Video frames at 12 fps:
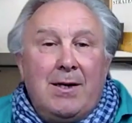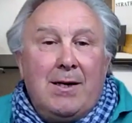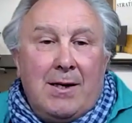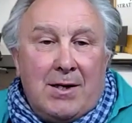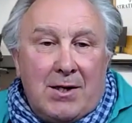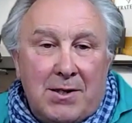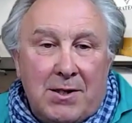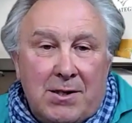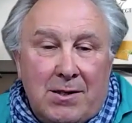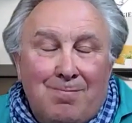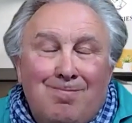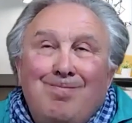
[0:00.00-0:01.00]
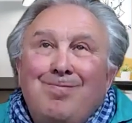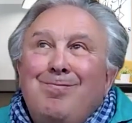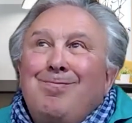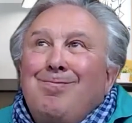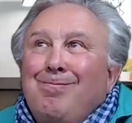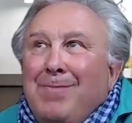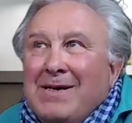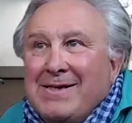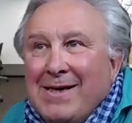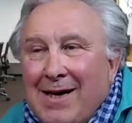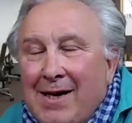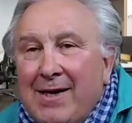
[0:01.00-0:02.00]
It just
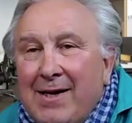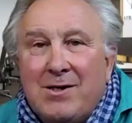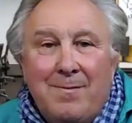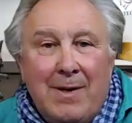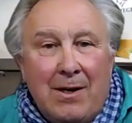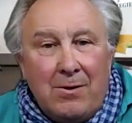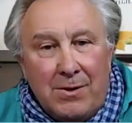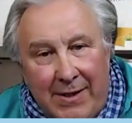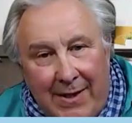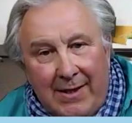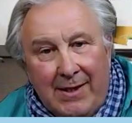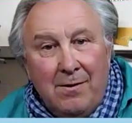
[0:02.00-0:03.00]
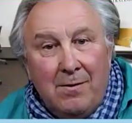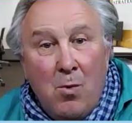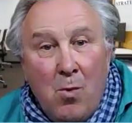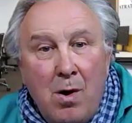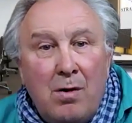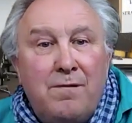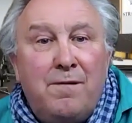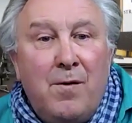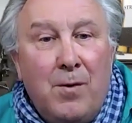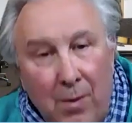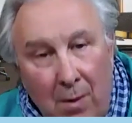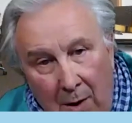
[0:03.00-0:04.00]
basically it's about getting the
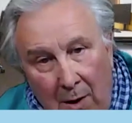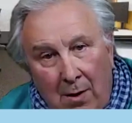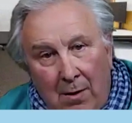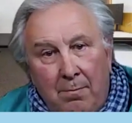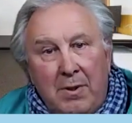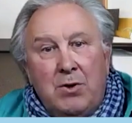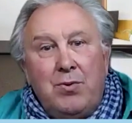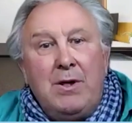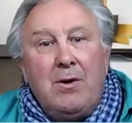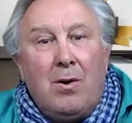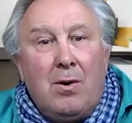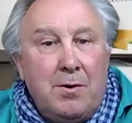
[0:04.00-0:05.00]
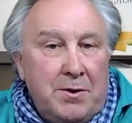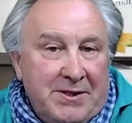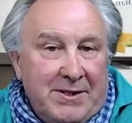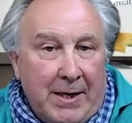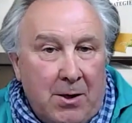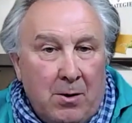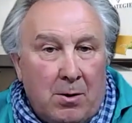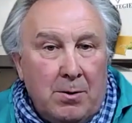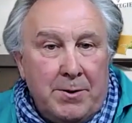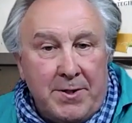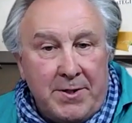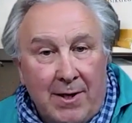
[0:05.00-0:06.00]
workflow between all the
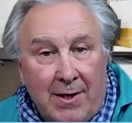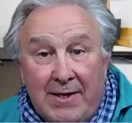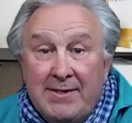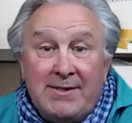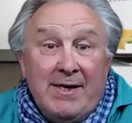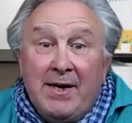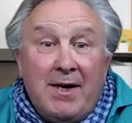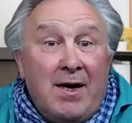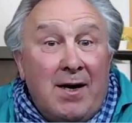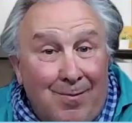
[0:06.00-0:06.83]
stakeholders in sync.